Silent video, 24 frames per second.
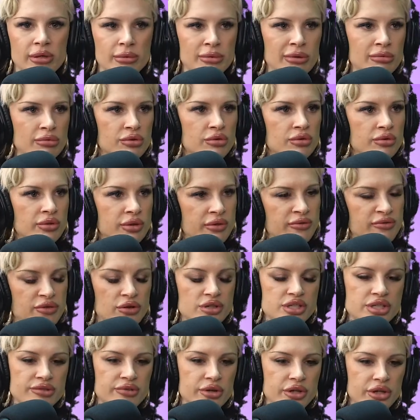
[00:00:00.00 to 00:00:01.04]
People,
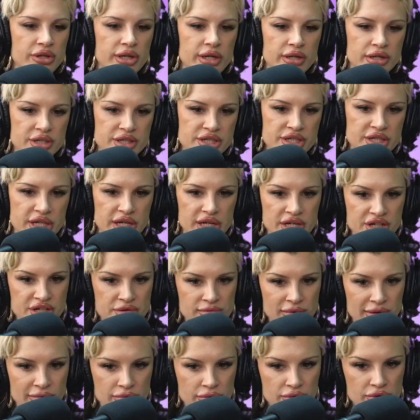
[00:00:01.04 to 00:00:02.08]
first of all, you get on stage and
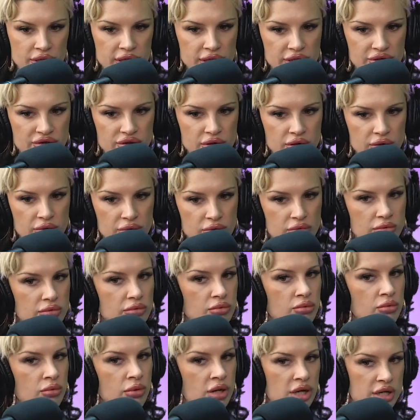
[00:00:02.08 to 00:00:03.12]
people like don't
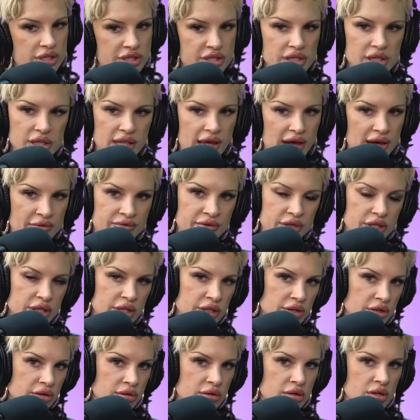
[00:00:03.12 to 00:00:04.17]
want to laugh at
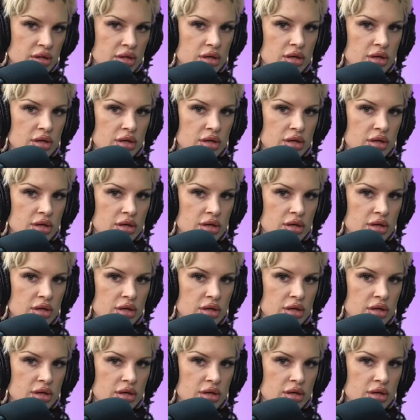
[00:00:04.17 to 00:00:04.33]
you.